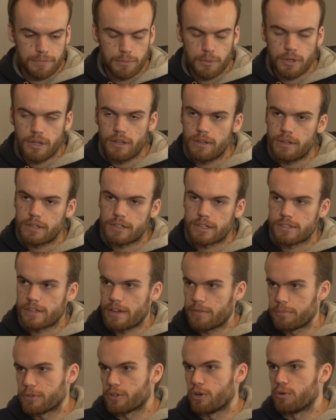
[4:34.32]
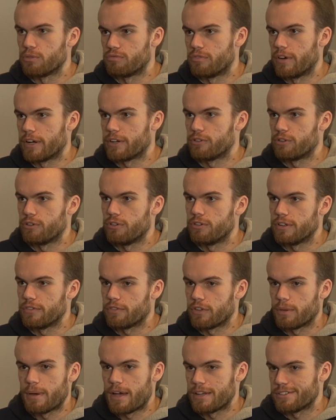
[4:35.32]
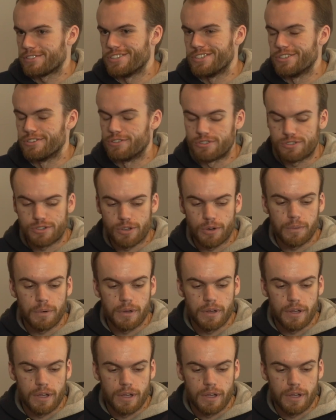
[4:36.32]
Well, I guess I haven't been going regularly for the past year or so.